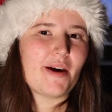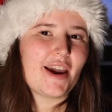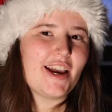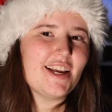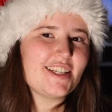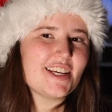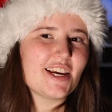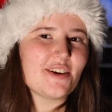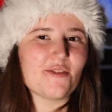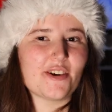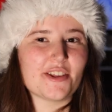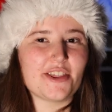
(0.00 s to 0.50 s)

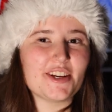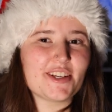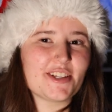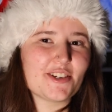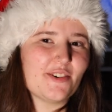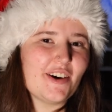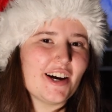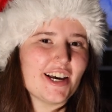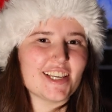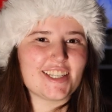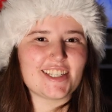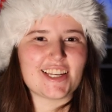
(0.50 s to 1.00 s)
painting with a
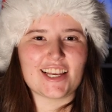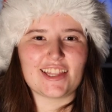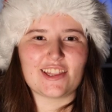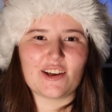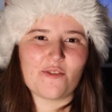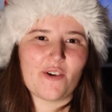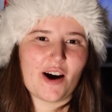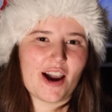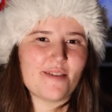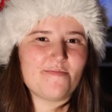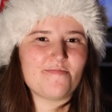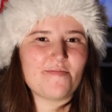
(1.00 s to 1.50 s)
twist at the
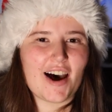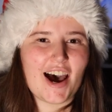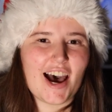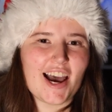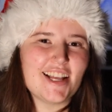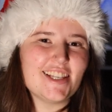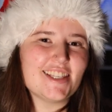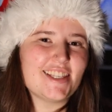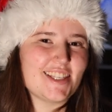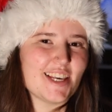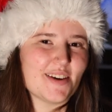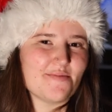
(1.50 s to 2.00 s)
White
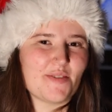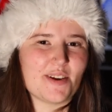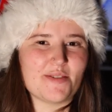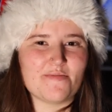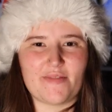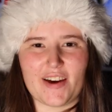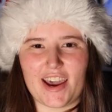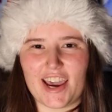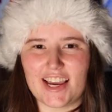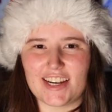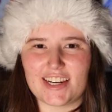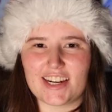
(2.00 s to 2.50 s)
Pine Sip
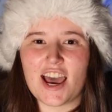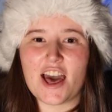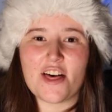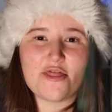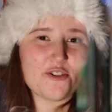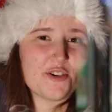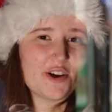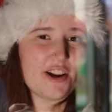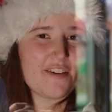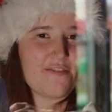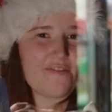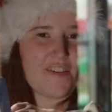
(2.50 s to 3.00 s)
and Paint,
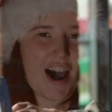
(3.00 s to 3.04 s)
3 to